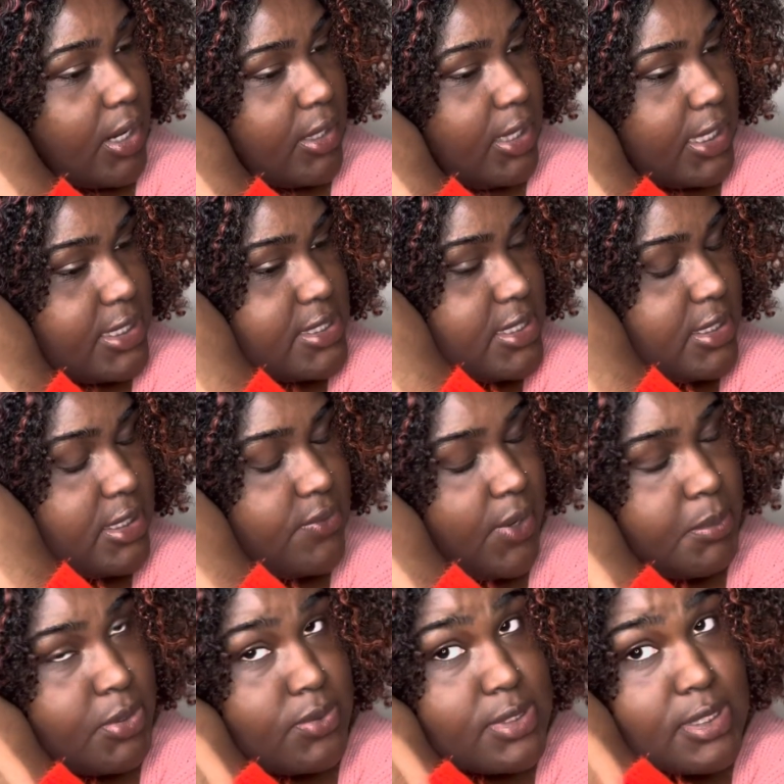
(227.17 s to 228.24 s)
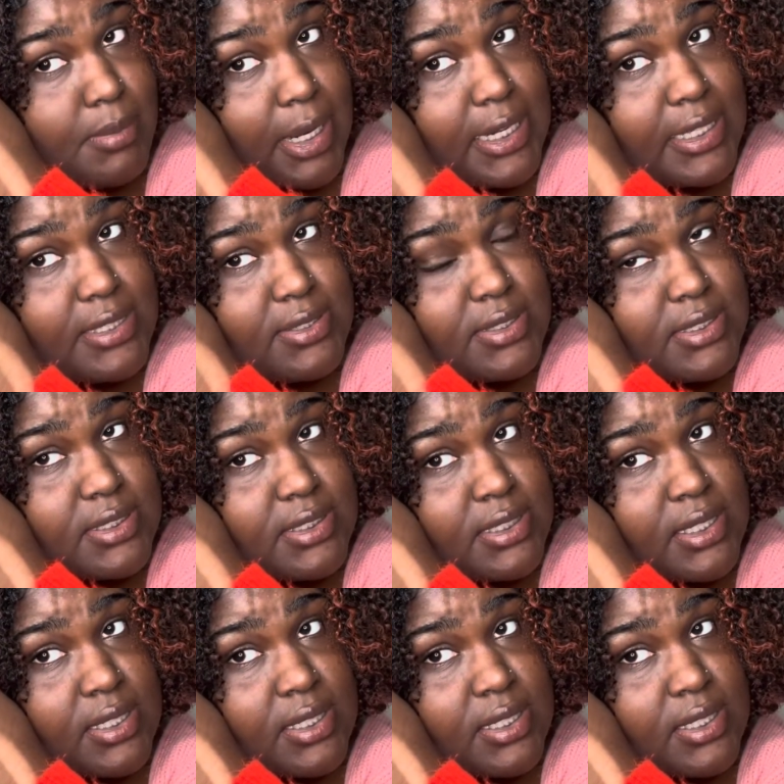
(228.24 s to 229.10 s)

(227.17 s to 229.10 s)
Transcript: Like, it's good if I'm doing somebody else's.